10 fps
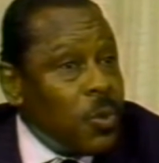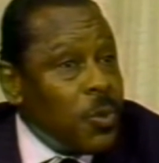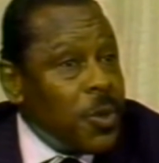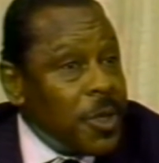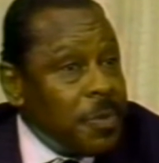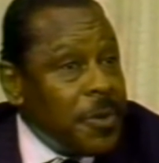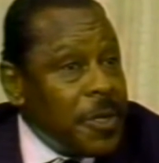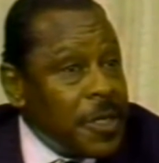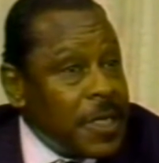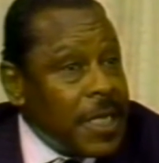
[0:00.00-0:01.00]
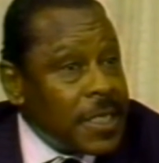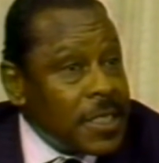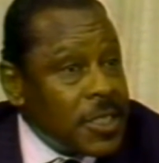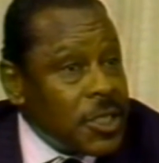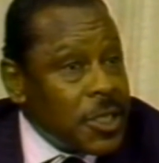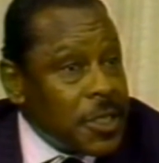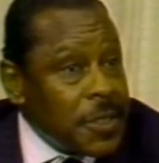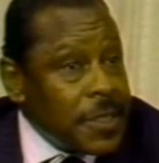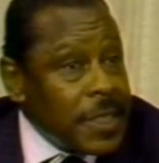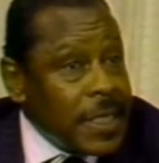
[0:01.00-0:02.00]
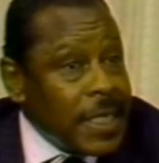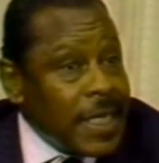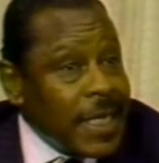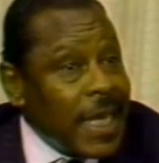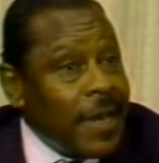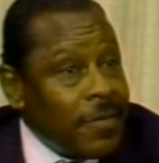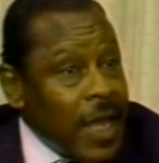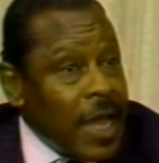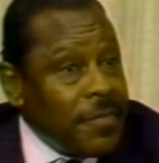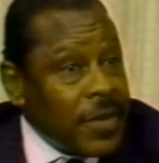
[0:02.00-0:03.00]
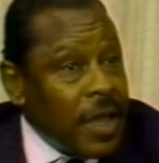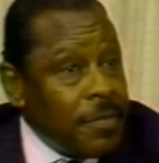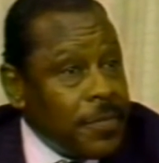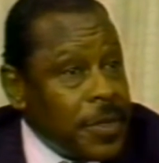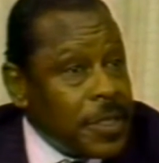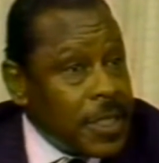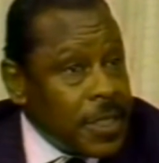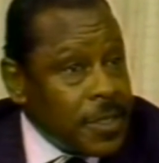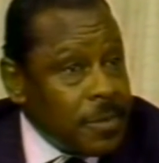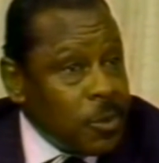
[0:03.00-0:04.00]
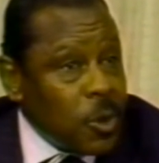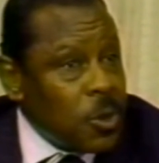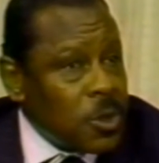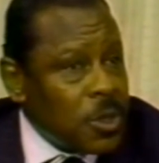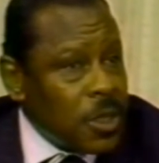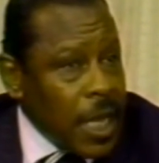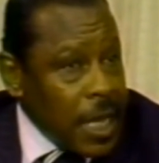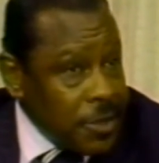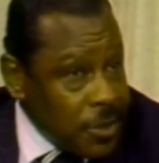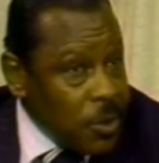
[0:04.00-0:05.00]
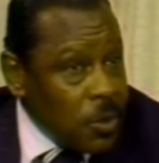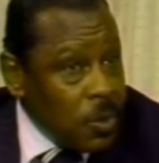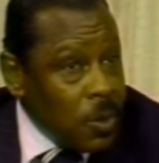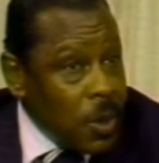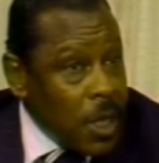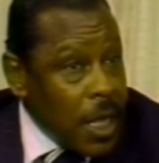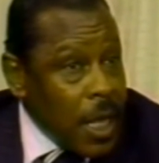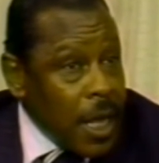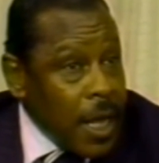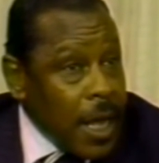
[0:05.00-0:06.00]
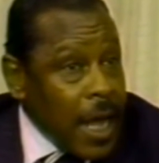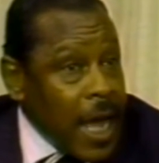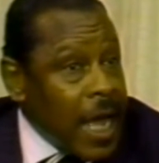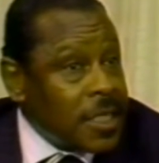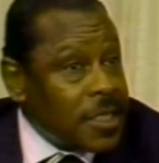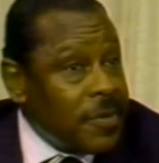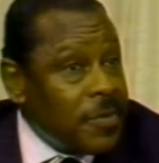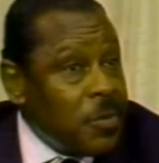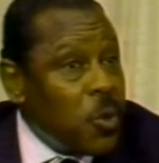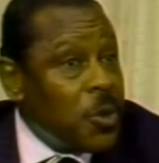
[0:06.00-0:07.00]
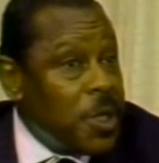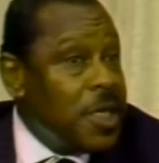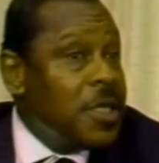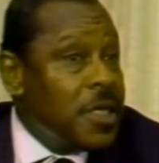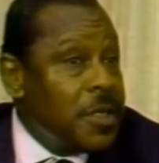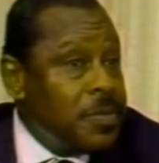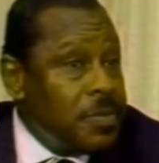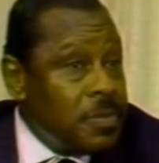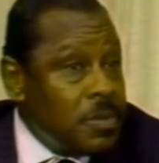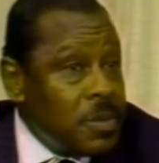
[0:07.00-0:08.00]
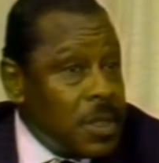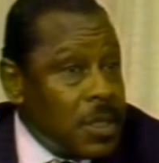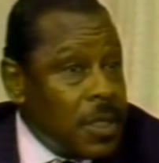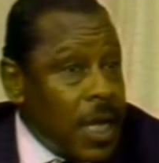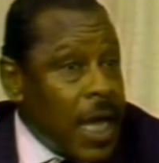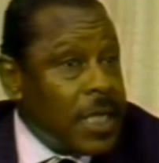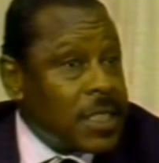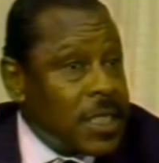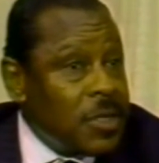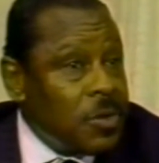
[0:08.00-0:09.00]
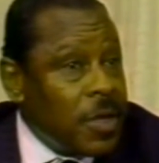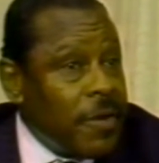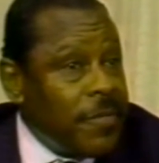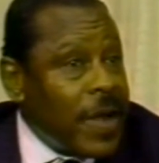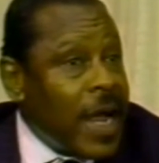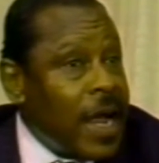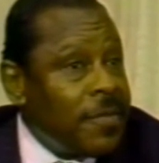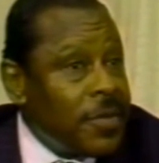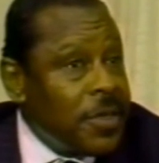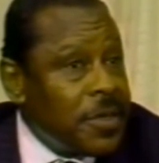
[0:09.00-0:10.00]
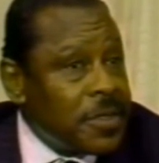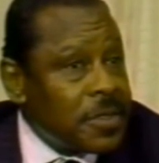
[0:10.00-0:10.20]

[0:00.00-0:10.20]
rather been in the electric chair and have lifetime penitentiary because I know I suffered more than he did. I stayed on there five years.